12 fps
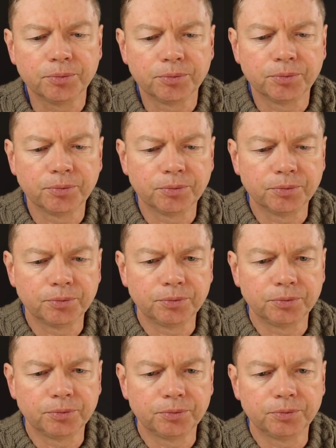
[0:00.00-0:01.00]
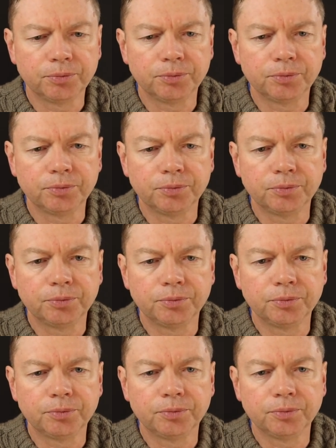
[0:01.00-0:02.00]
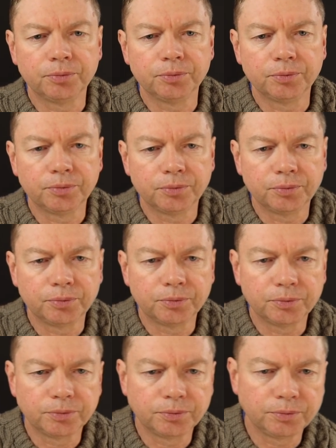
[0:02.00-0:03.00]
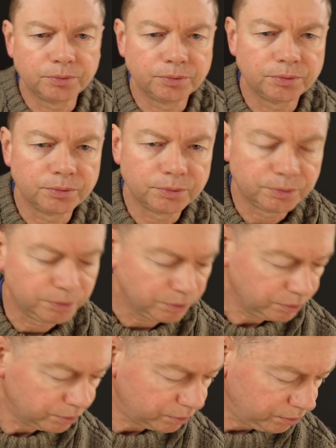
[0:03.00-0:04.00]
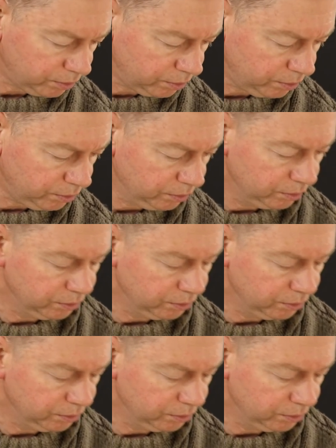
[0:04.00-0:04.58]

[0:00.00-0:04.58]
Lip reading: (silence)